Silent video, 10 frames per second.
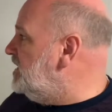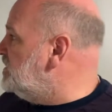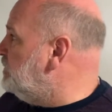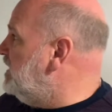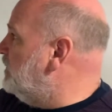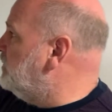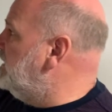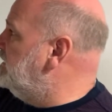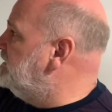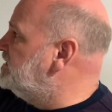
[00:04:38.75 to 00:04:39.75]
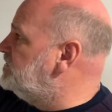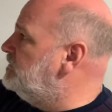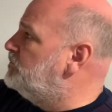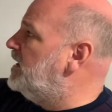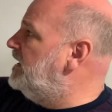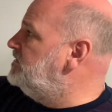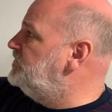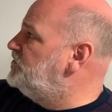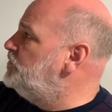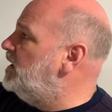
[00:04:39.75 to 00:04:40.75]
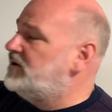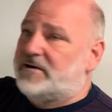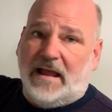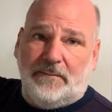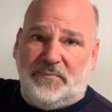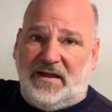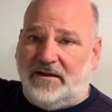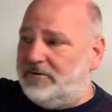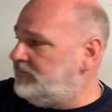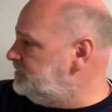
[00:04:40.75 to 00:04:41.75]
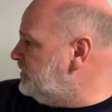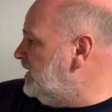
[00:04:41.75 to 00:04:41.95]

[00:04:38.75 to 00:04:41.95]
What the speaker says: So we upgraded this to a brand new 200 amp panel.